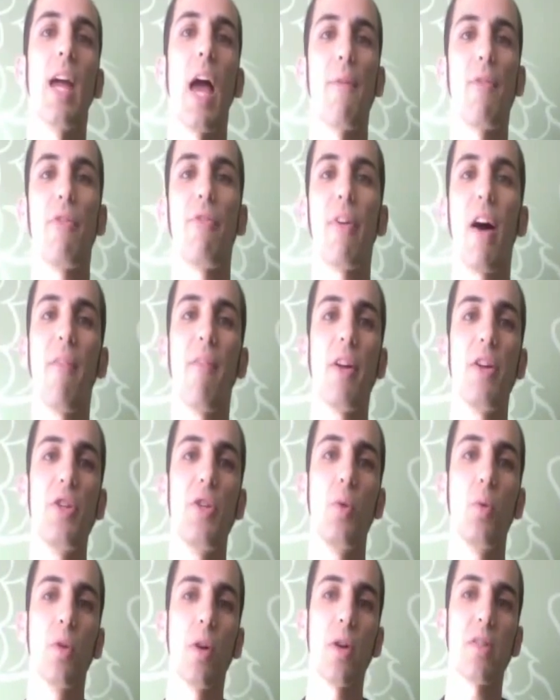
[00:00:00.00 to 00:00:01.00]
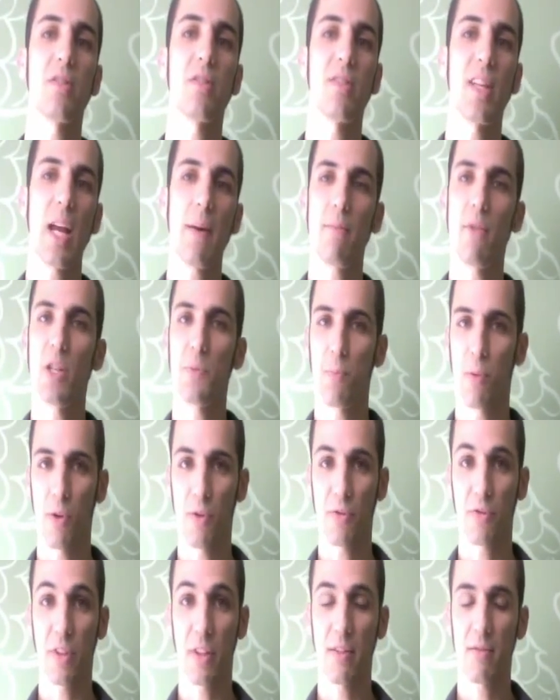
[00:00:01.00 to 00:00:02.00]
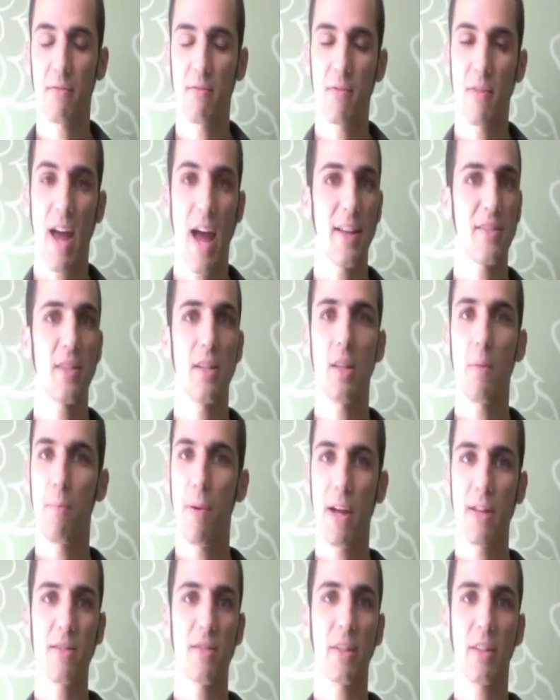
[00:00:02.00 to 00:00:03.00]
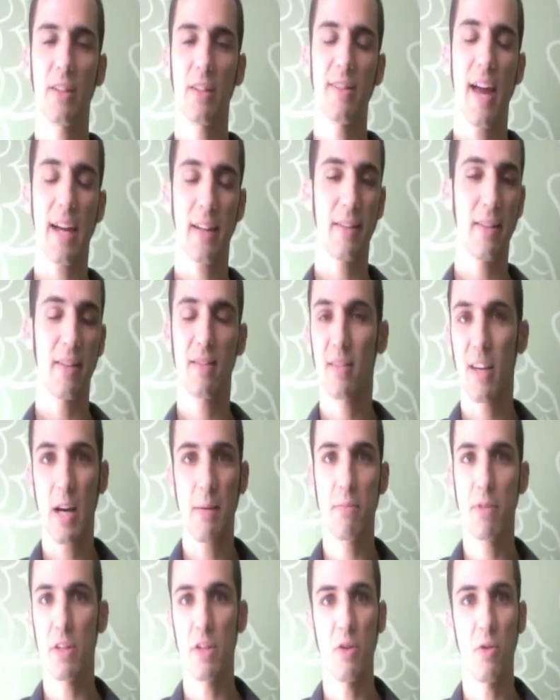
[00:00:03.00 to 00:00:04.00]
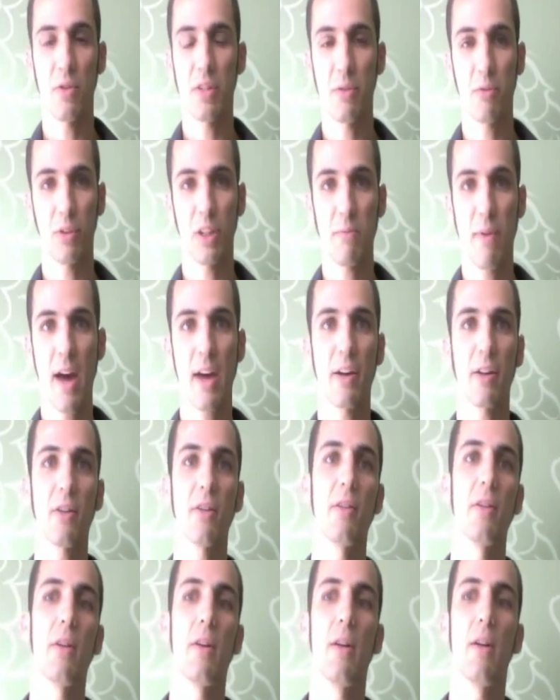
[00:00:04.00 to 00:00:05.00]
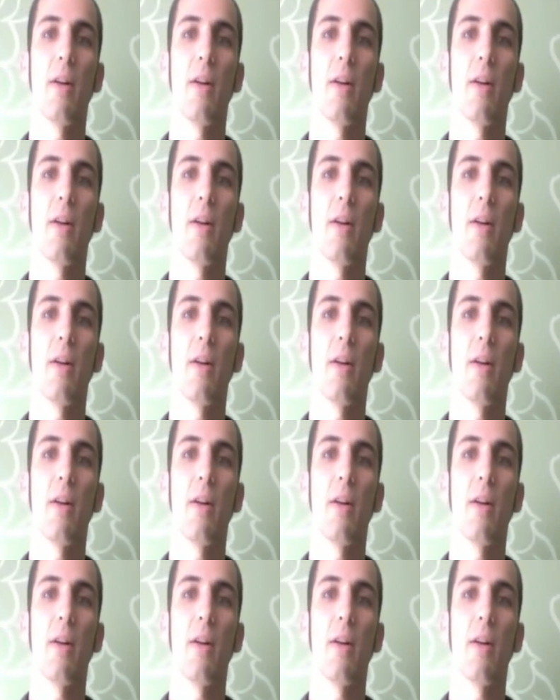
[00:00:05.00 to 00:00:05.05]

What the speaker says: If you found that you were a sameness person, as in the pins look exactly the same to you and didn't really matter,